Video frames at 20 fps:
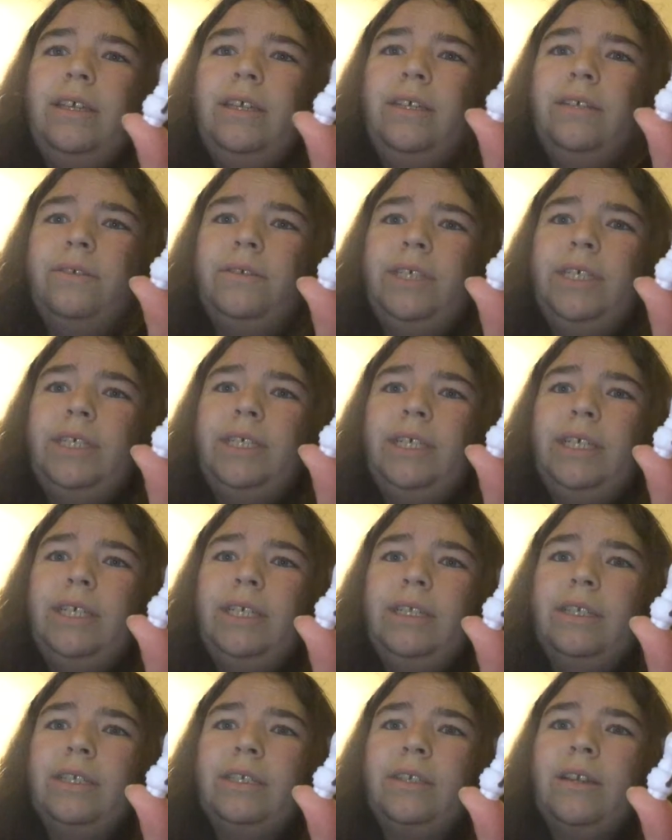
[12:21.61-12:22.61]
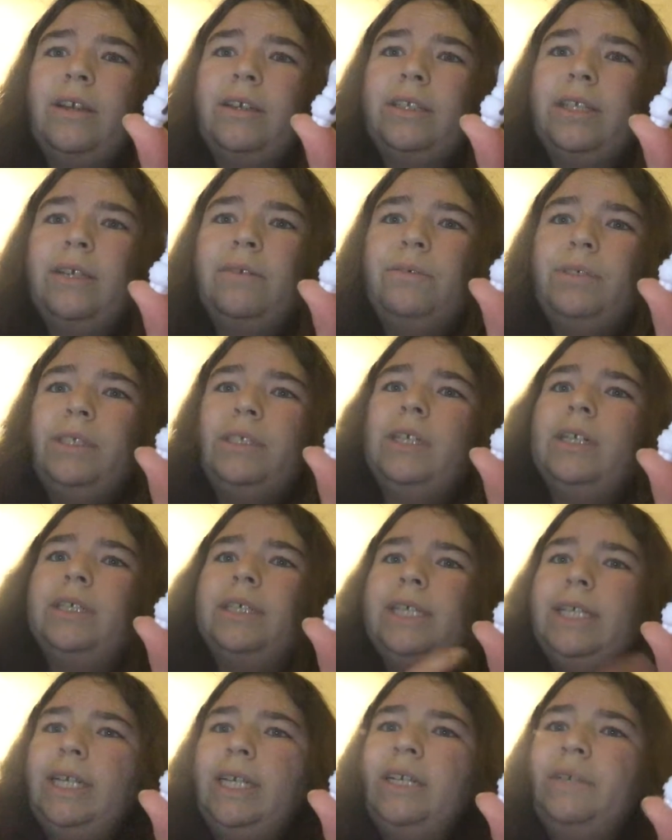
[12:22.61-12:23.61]
you know, he's singing the song that was
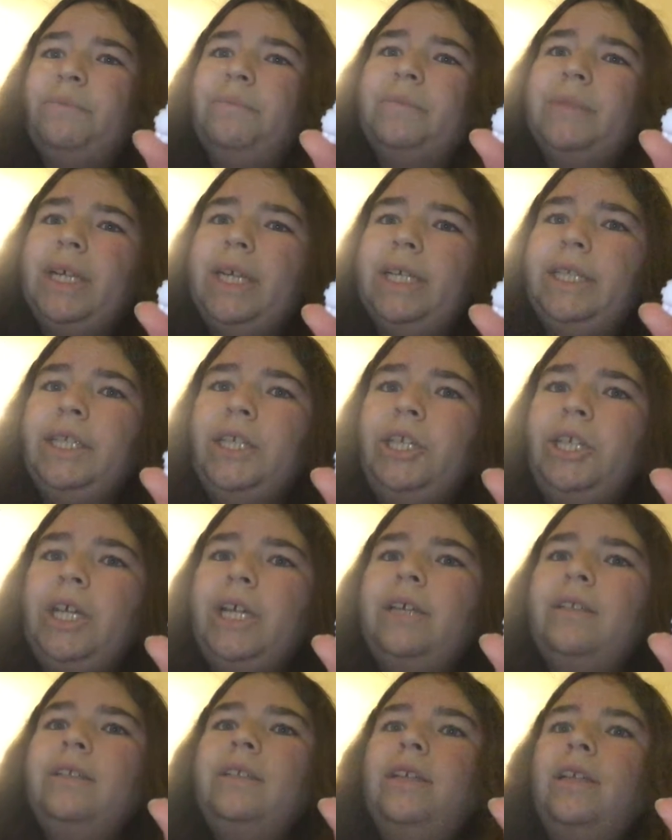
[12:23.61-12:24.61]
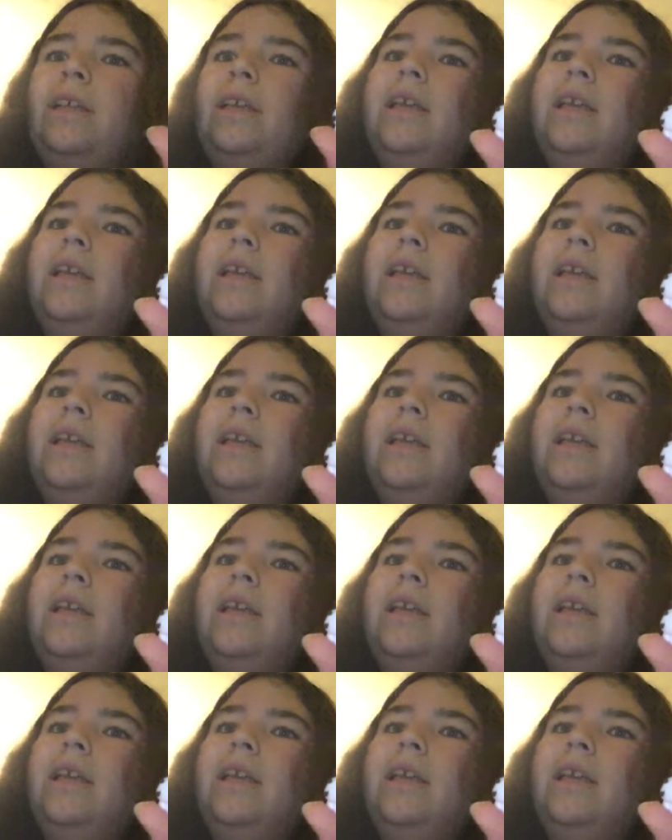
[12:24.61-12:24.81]
sung to him as a child.